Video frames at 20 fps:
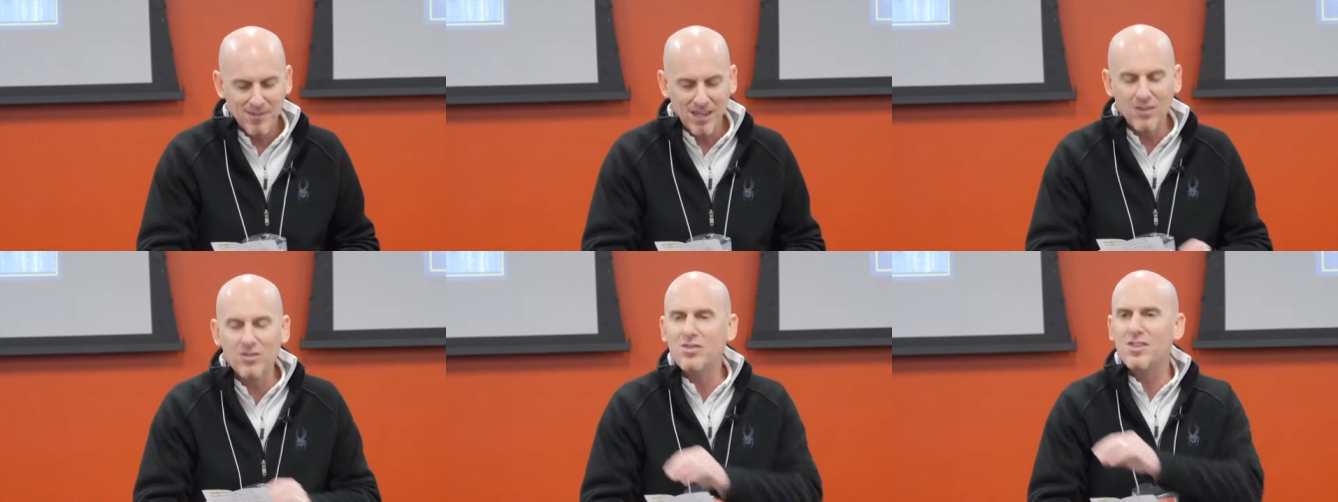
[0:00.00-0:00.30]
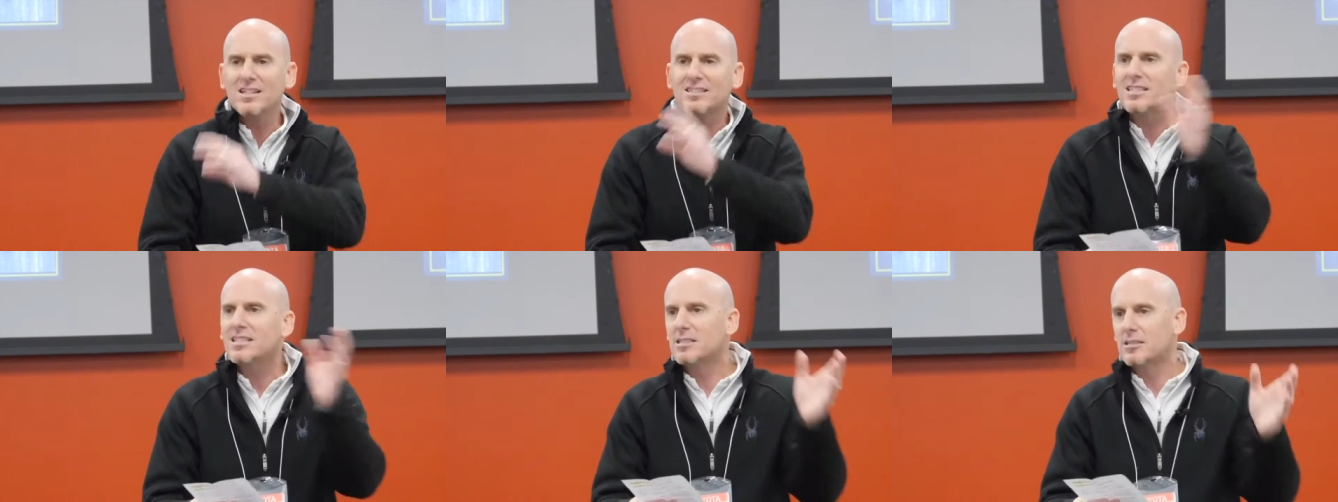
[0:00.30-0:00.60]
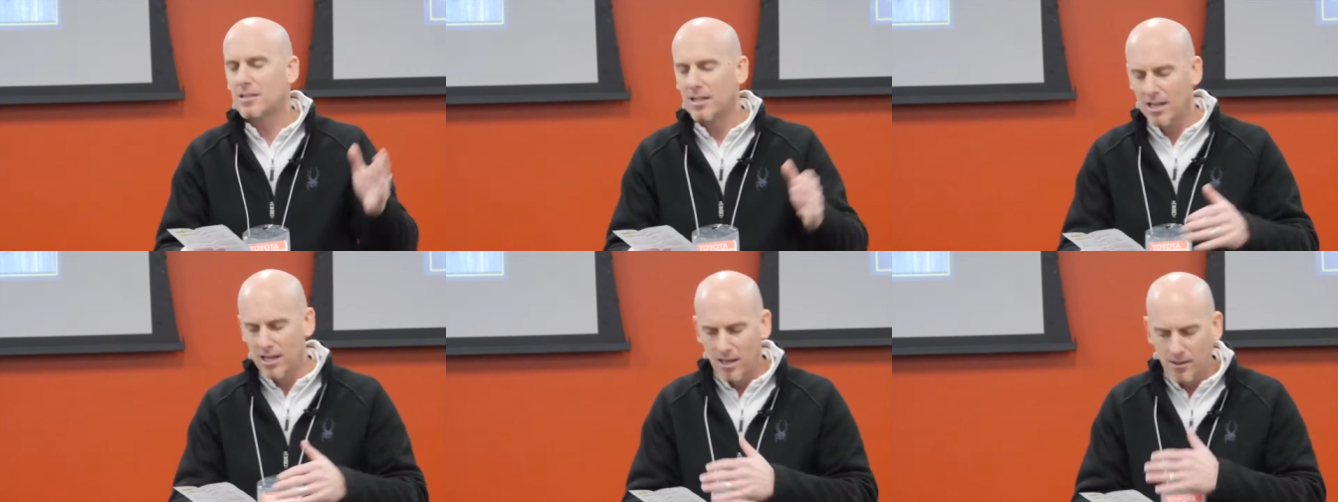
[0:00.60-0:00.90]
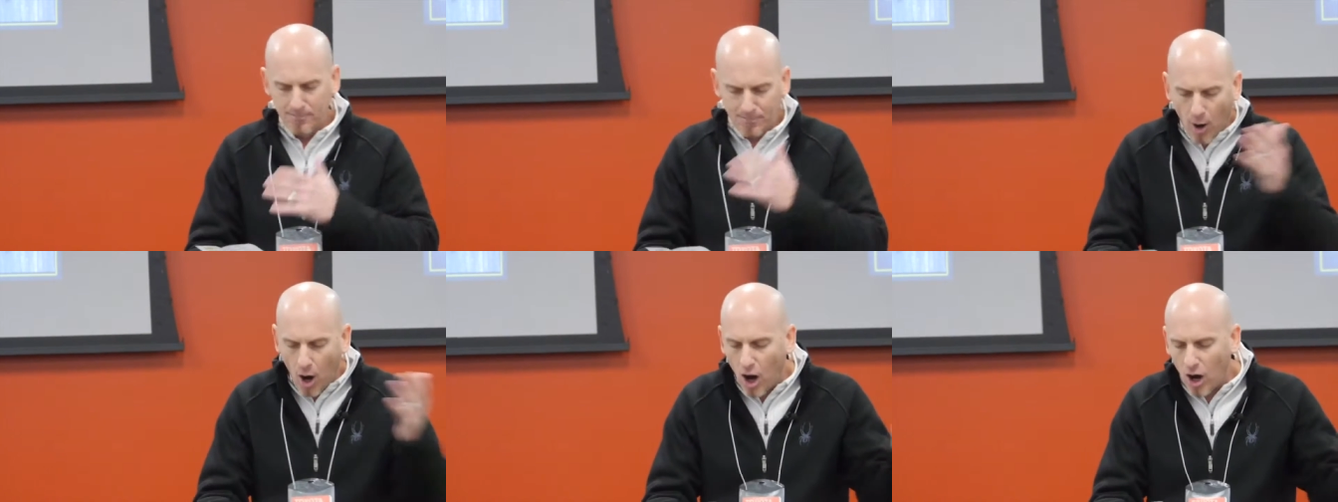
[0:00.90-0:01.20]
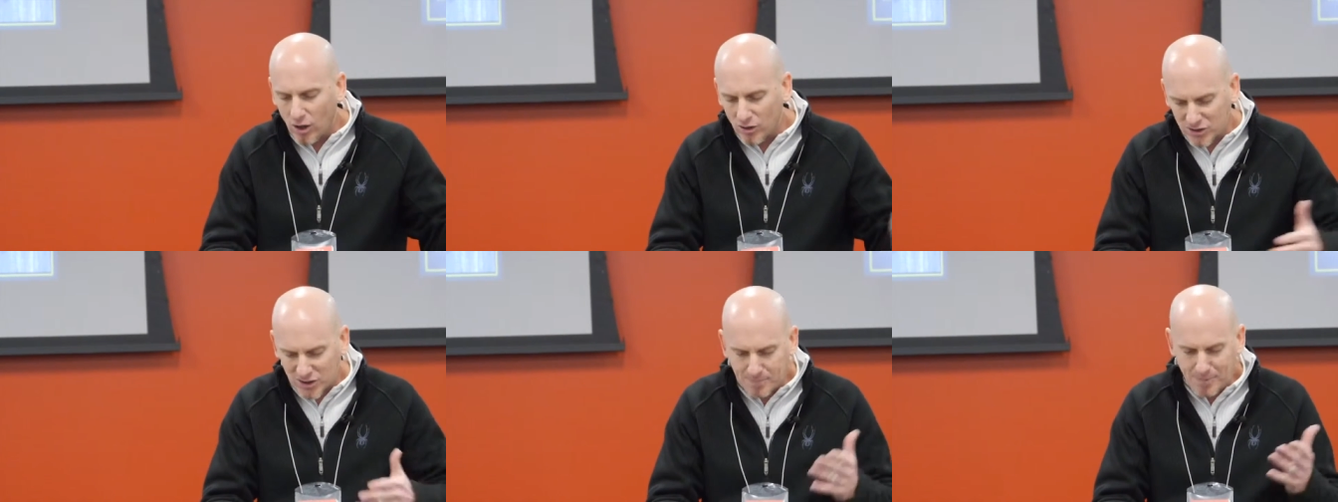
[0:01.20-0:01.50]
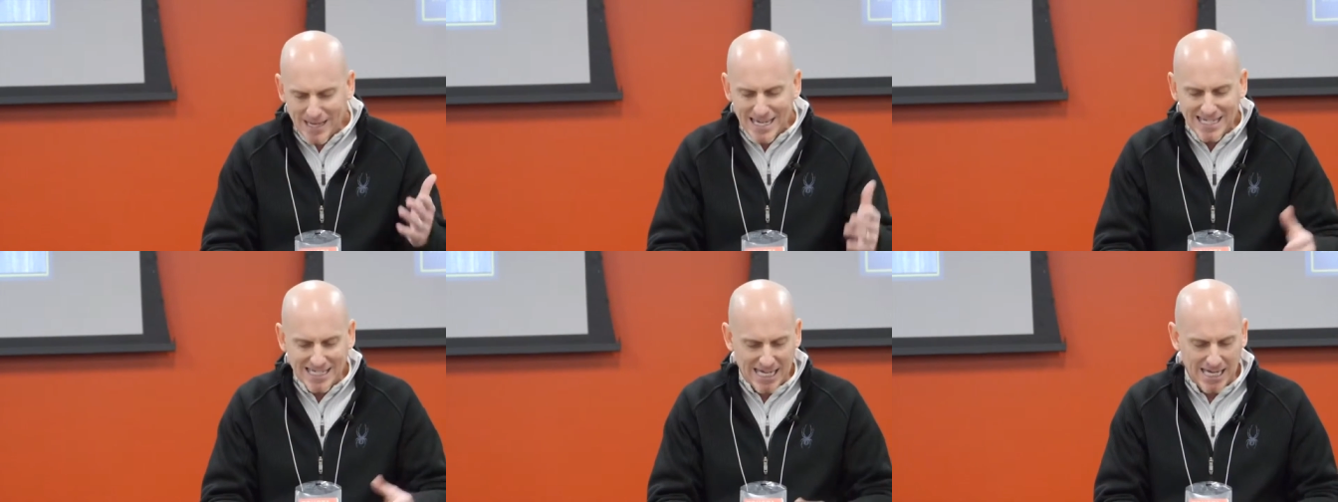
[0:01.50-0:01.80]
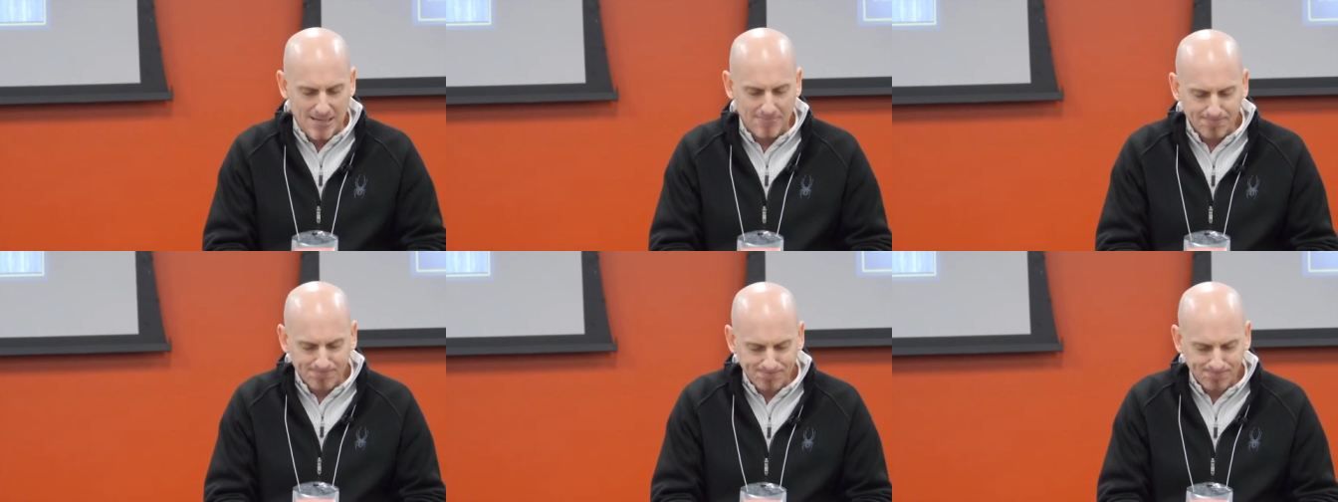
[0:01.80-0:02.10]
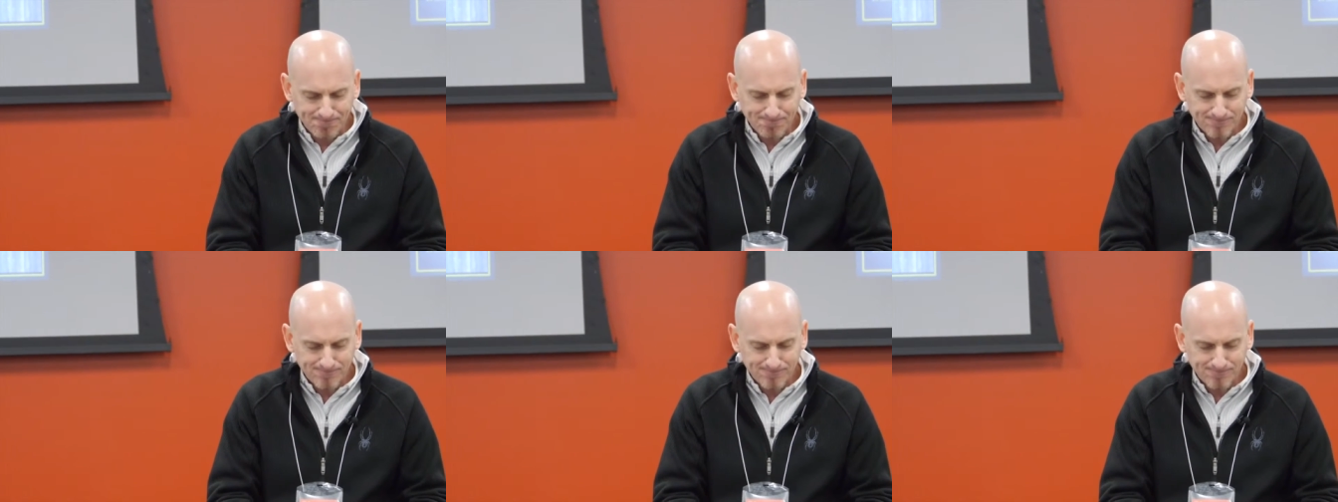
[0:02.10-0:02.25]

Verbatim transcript: This is Paul speaking.